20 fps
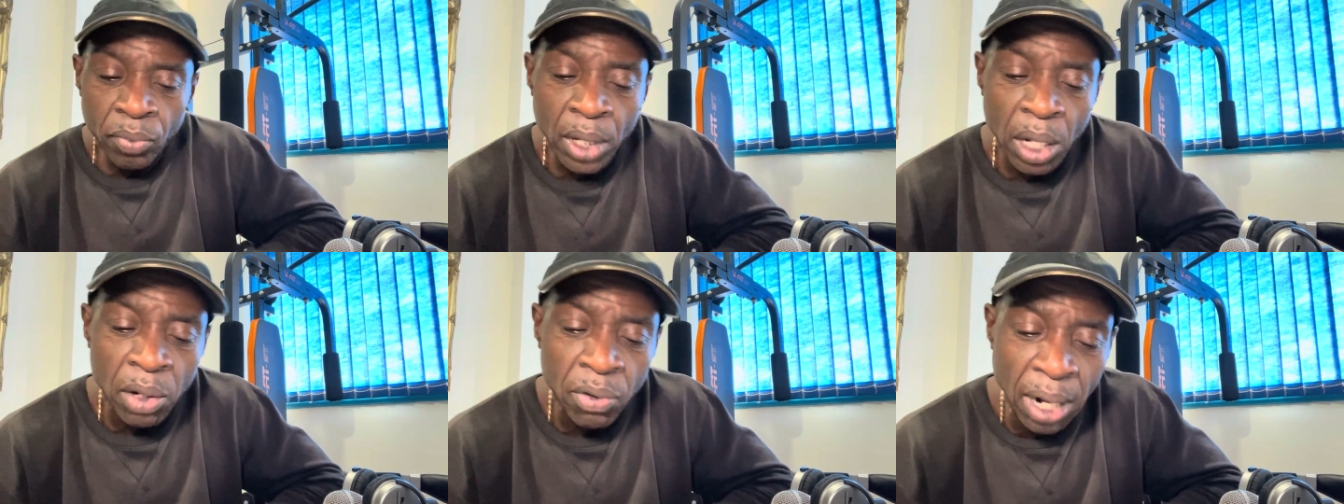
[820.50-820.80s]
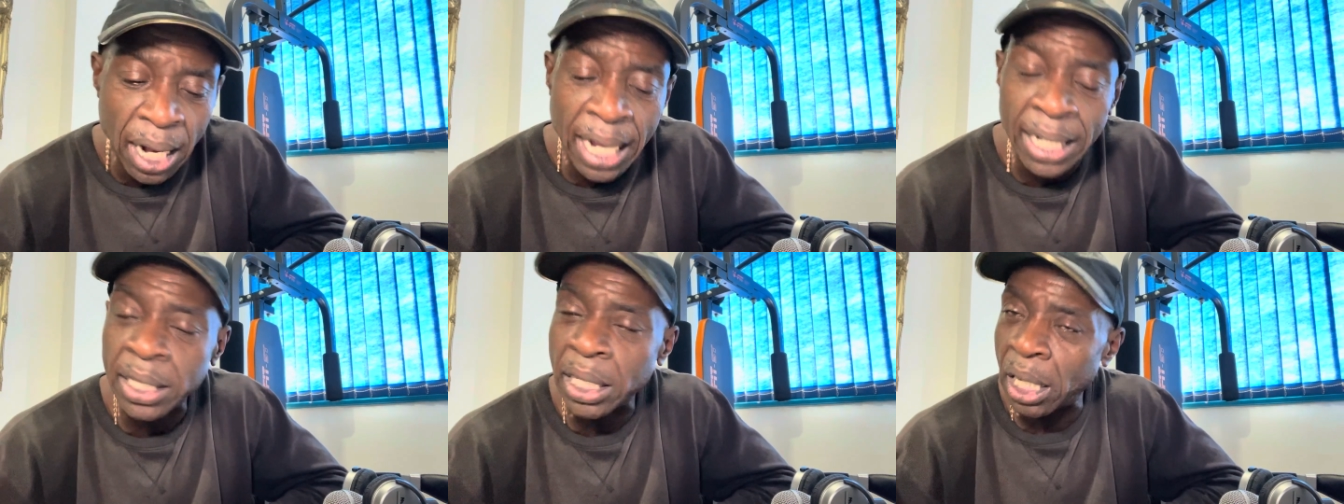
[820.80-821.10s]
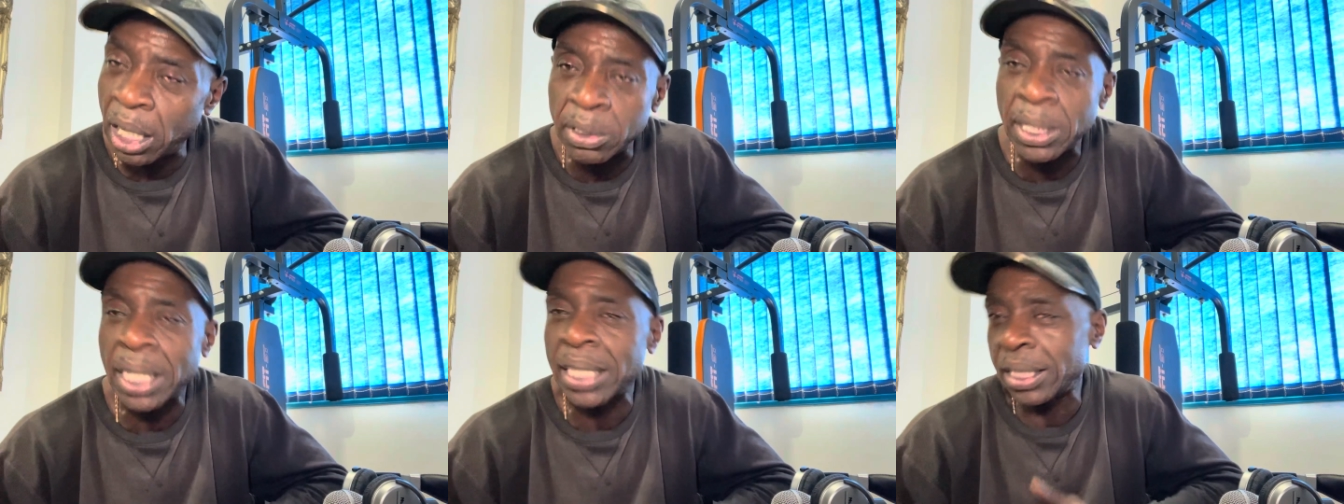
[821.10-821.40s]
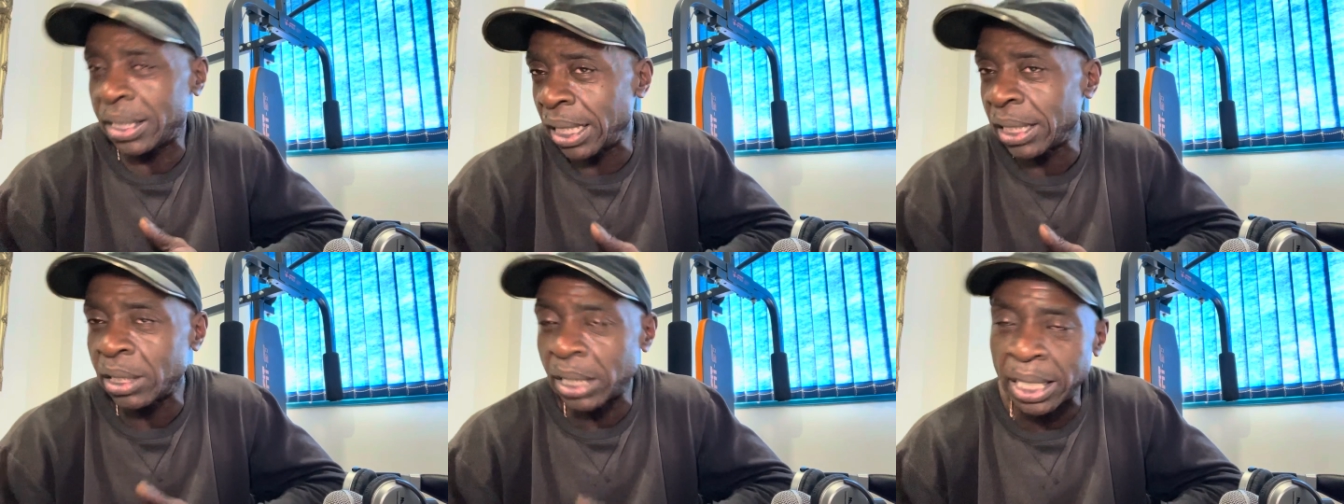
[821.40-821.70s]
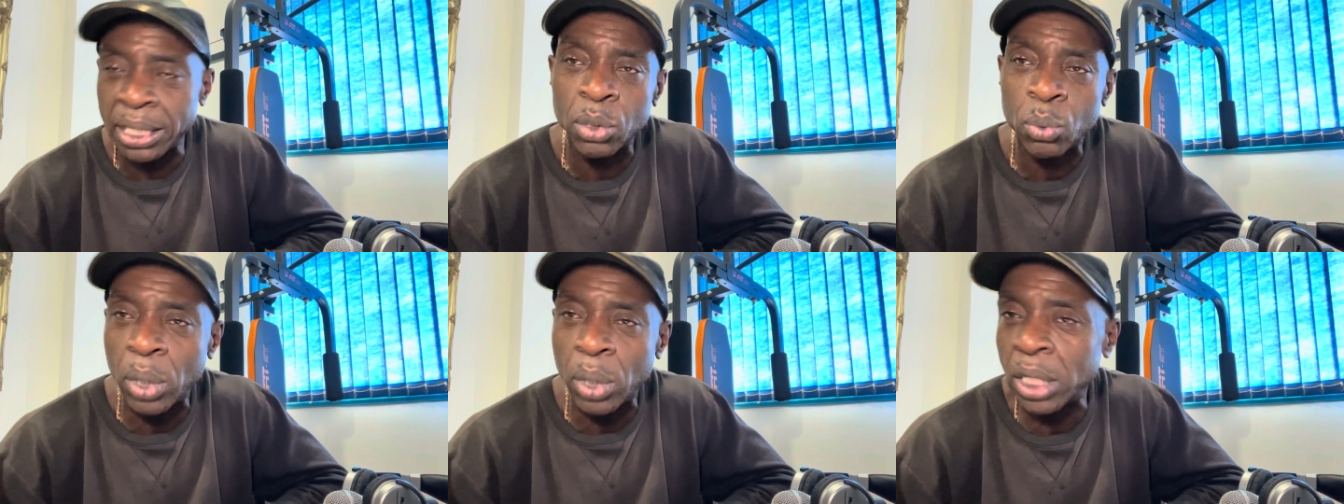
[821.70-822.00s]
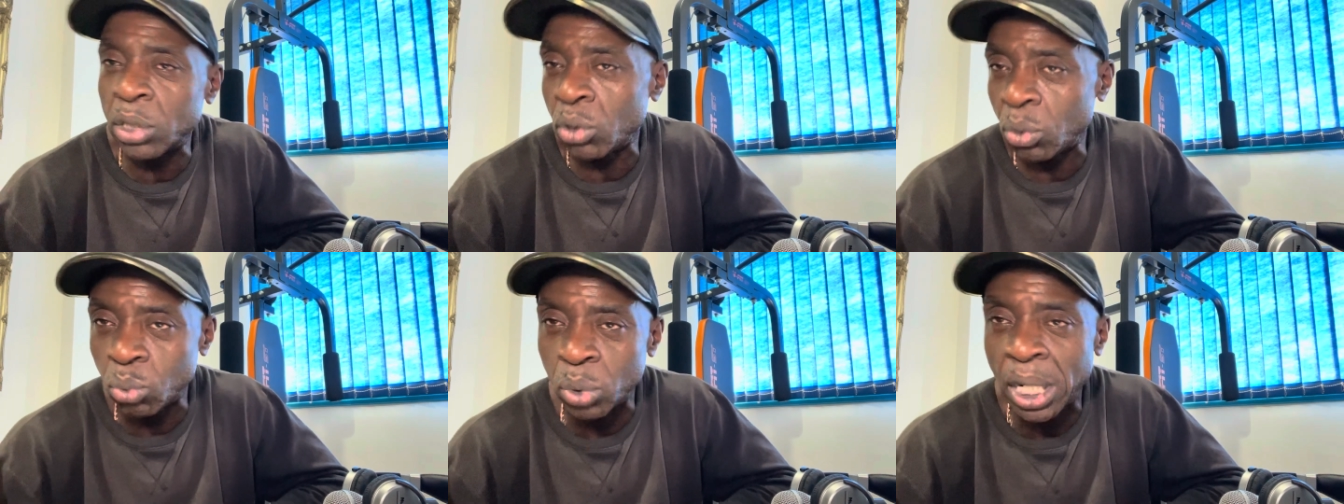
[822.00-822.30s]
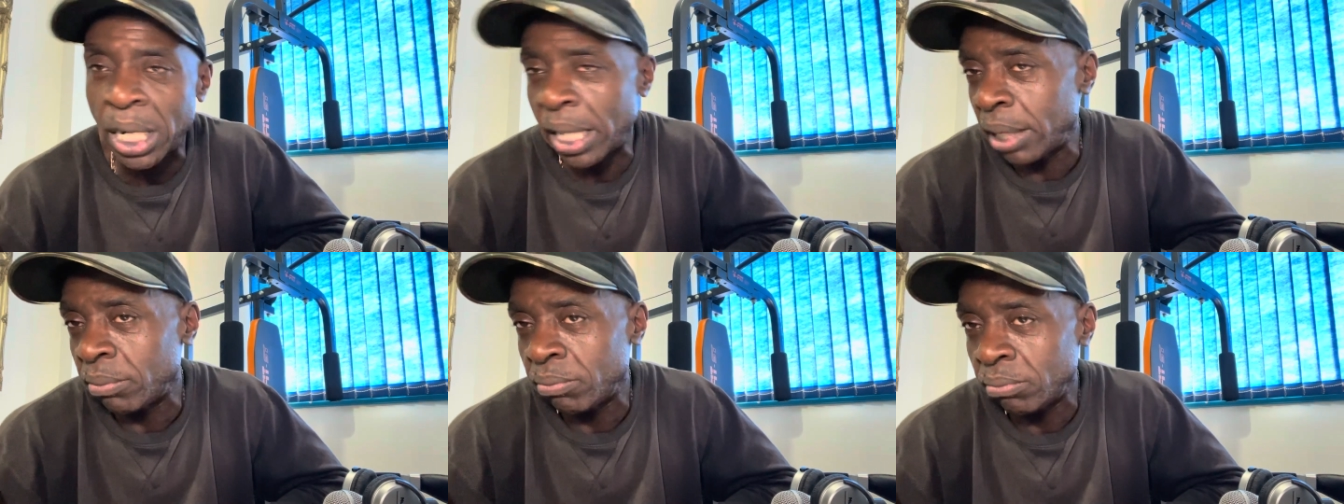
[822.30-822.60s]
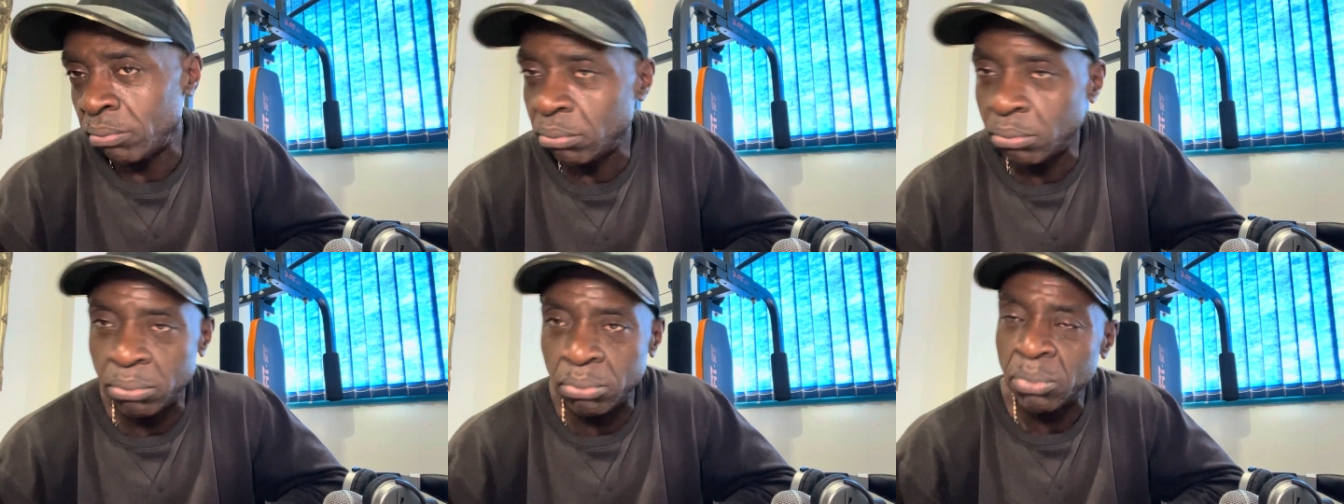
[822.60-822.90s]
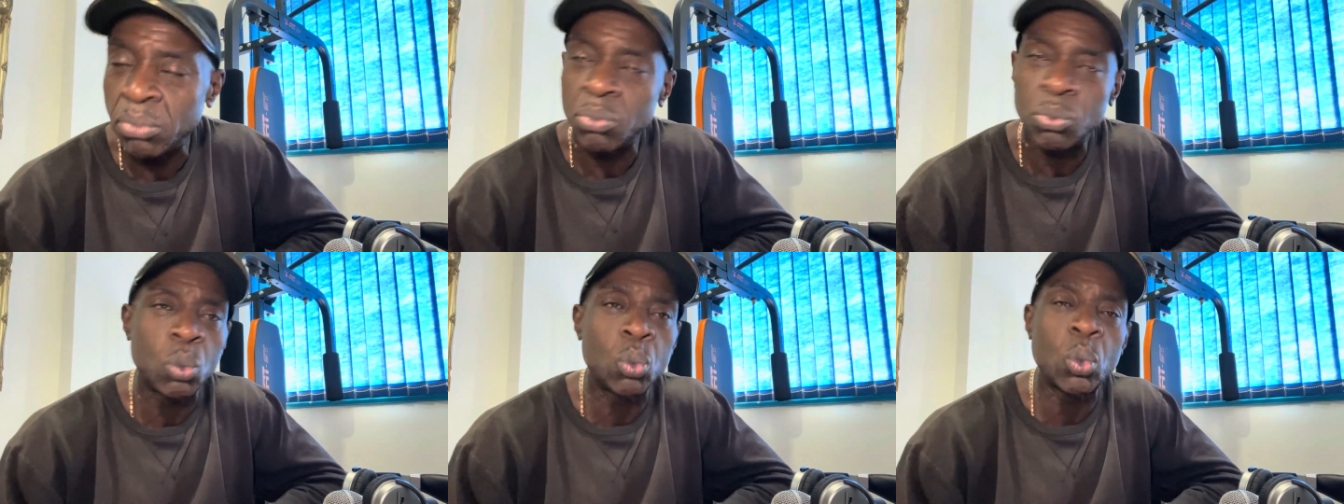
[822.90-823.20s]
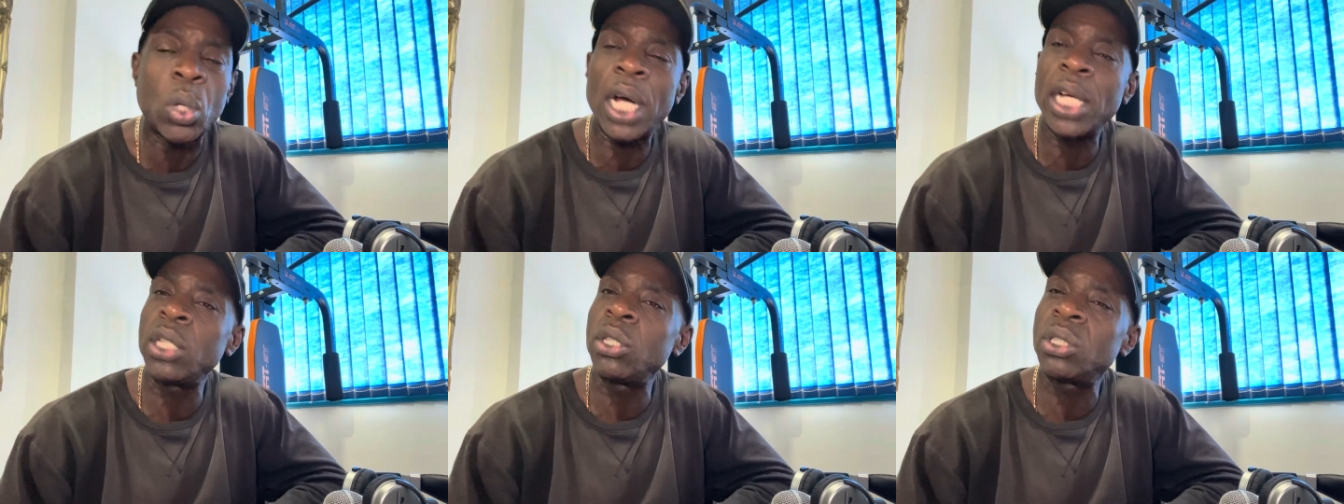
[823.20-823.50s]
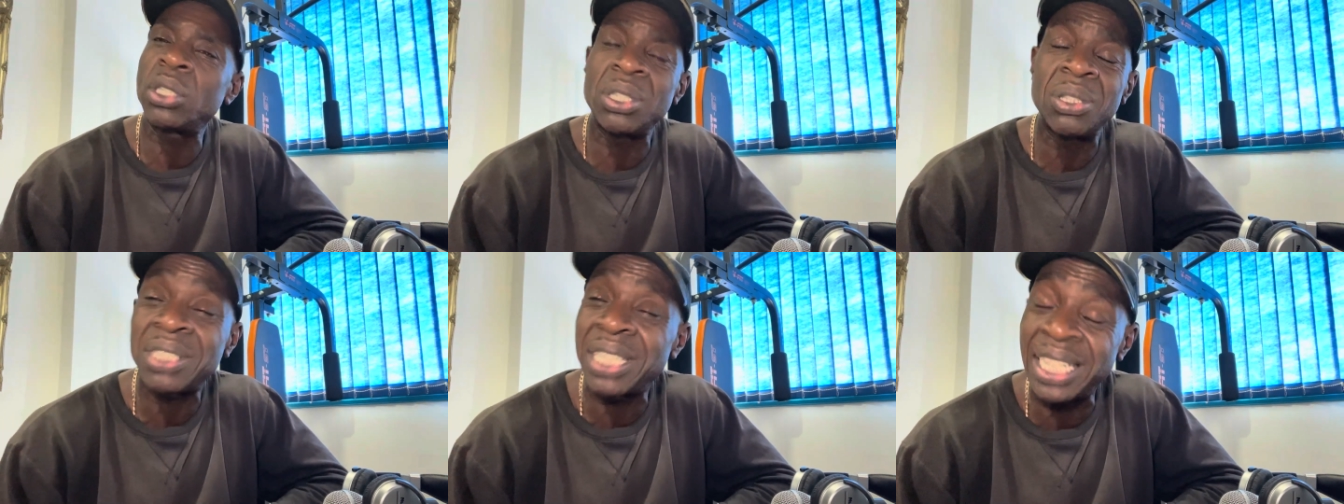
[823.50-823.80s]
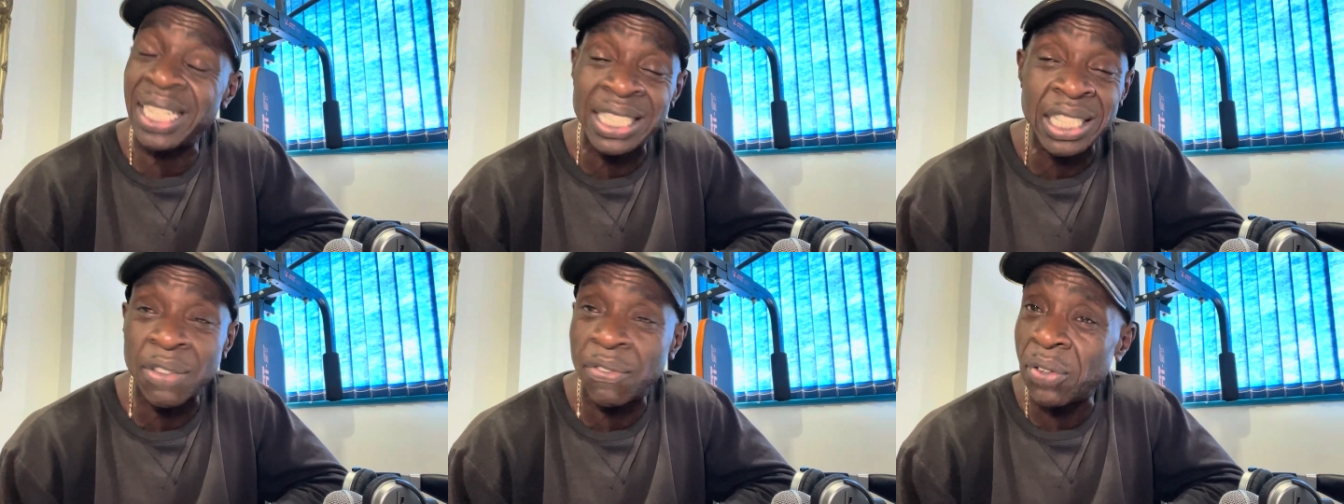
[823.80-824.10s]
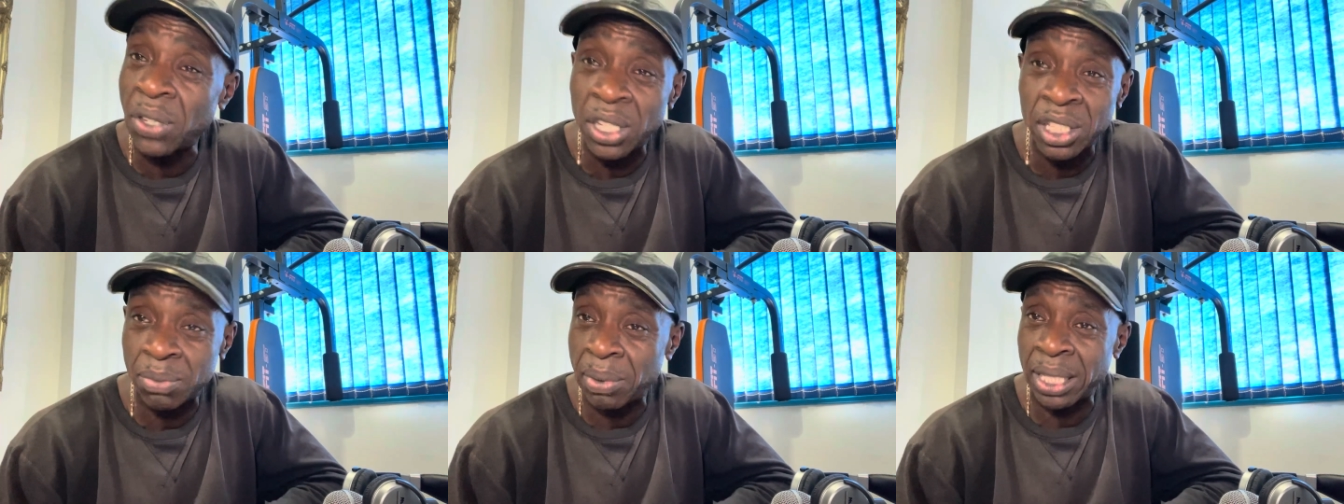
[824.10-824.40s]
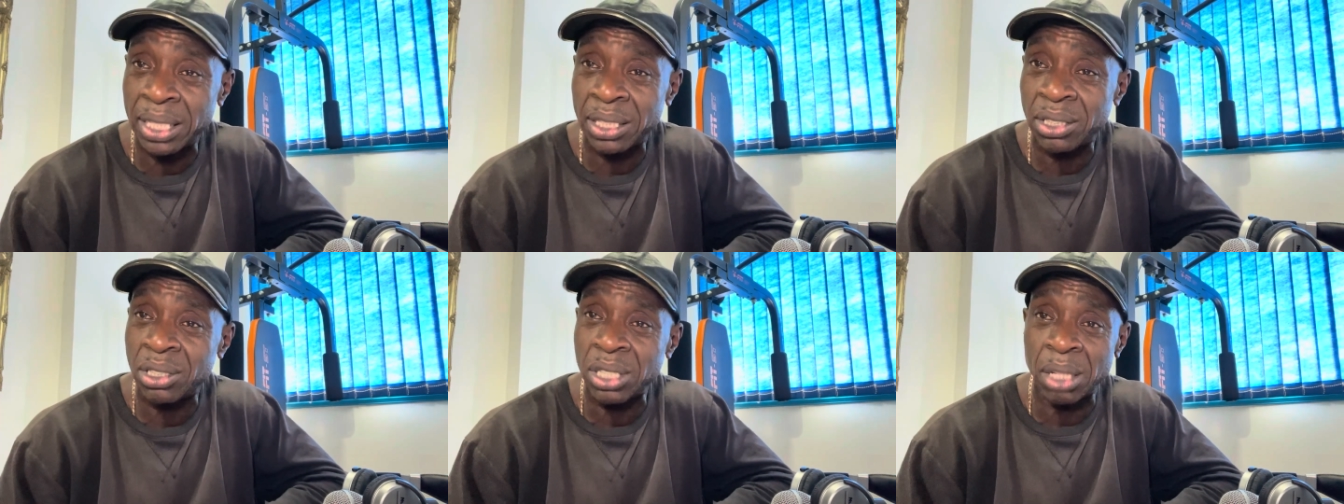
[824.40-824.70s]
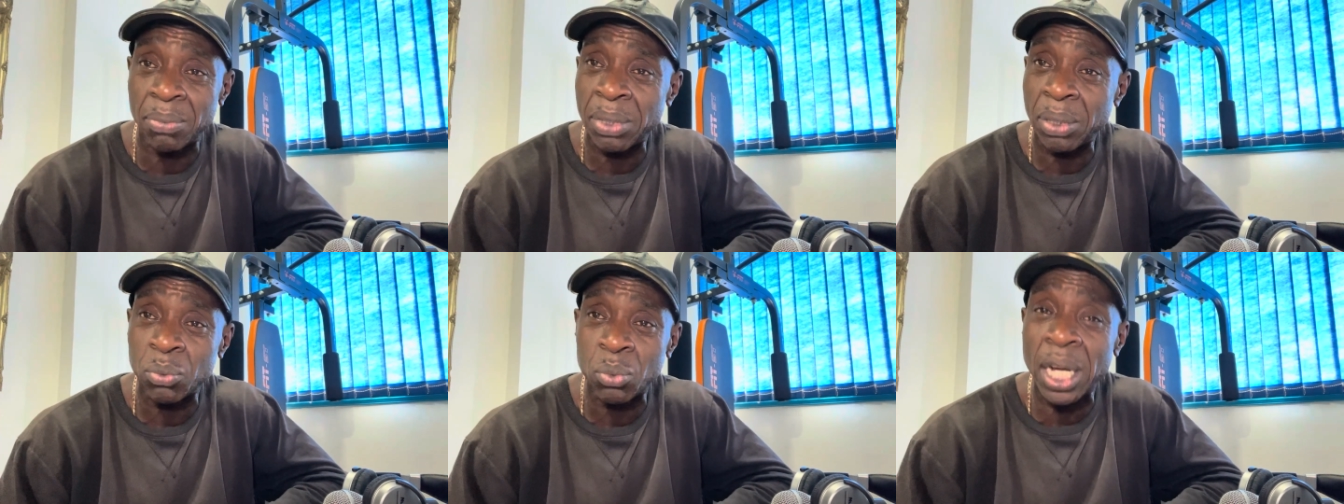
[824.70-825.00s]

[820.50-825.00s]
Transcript: right? And as I said, yeah, you're wondering why you'd used in the first place, do you know what I mean?